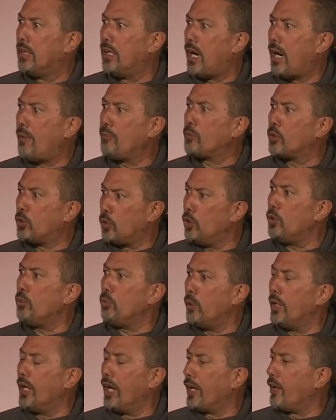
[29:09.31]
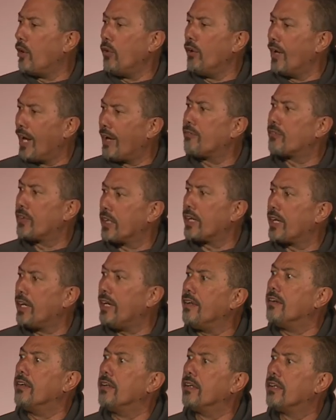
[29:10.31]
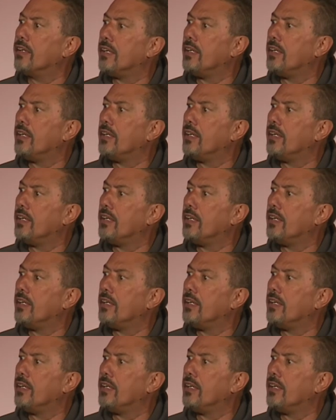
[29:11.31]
I'm good when I don't love the kid.